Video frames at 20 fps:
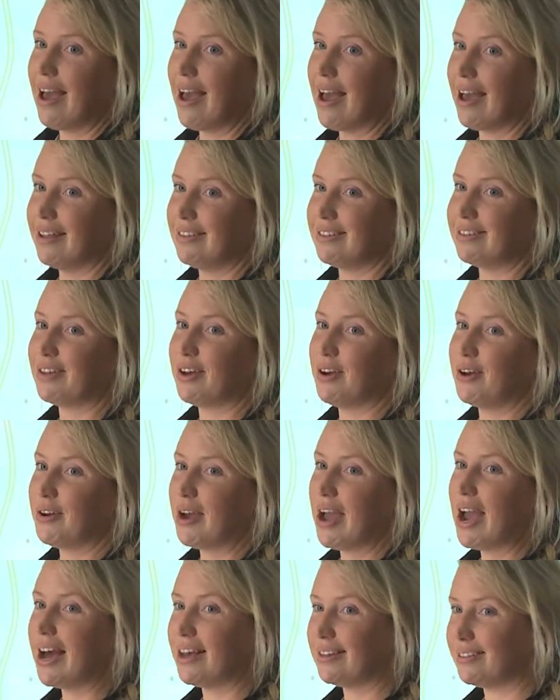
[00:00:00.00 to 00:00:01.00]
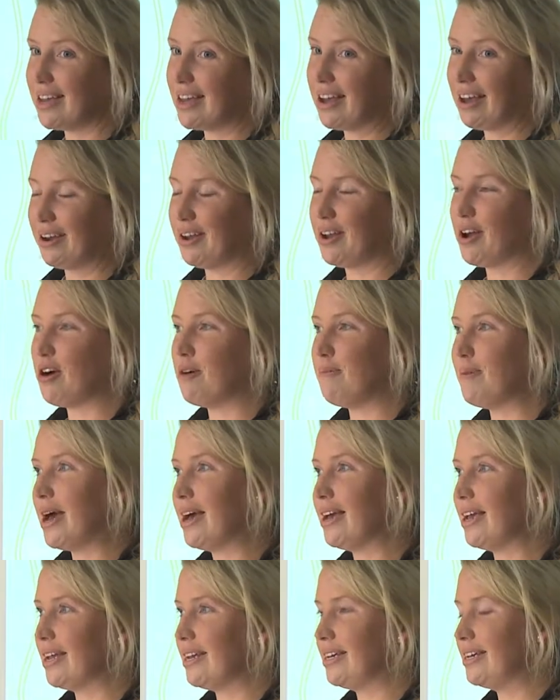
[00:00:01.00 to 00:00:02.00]
and so how's that going to go
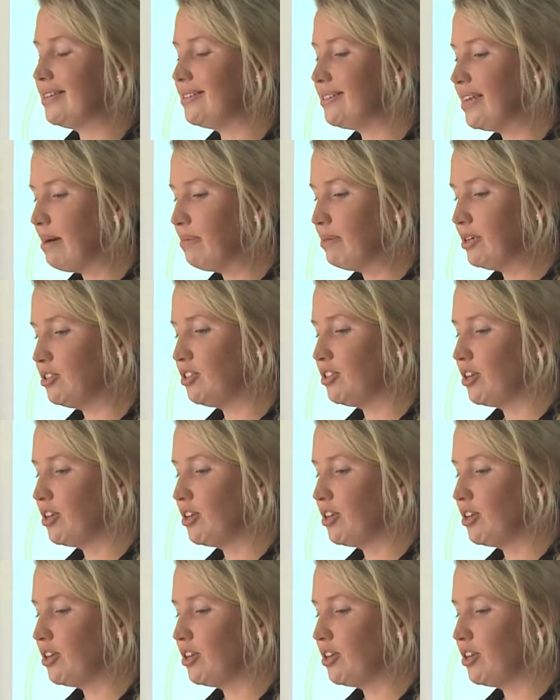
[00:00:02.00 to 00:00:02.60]
about getting established?